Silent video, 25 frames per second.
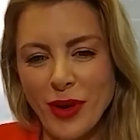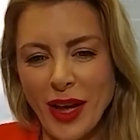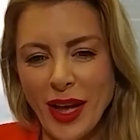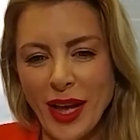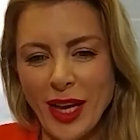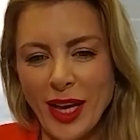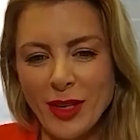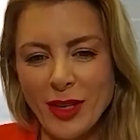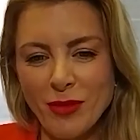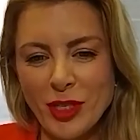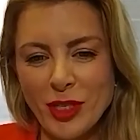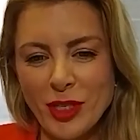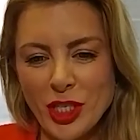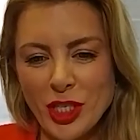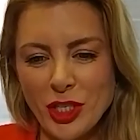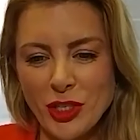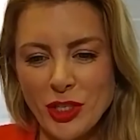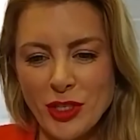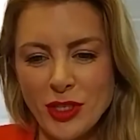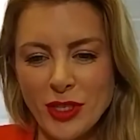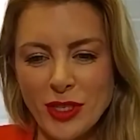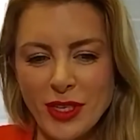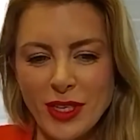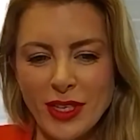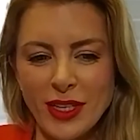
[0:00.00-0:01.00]

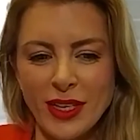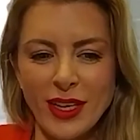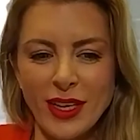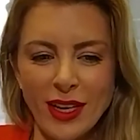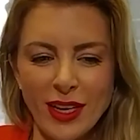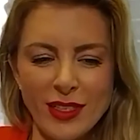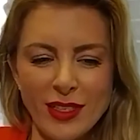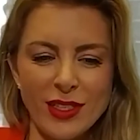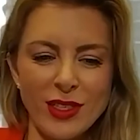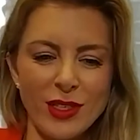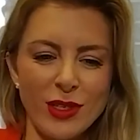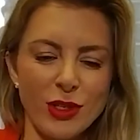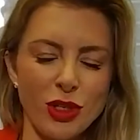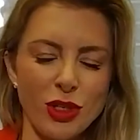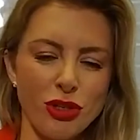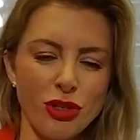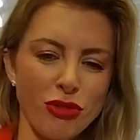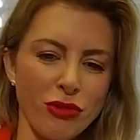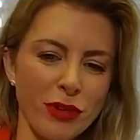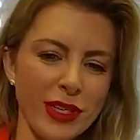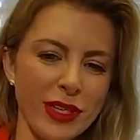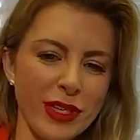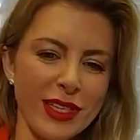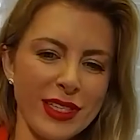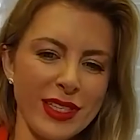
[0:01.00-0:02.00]
Hamish, as a
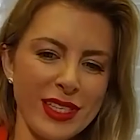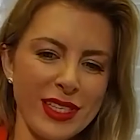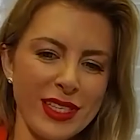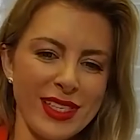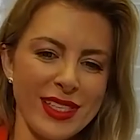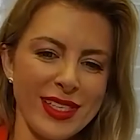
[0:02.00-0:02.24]
trigger to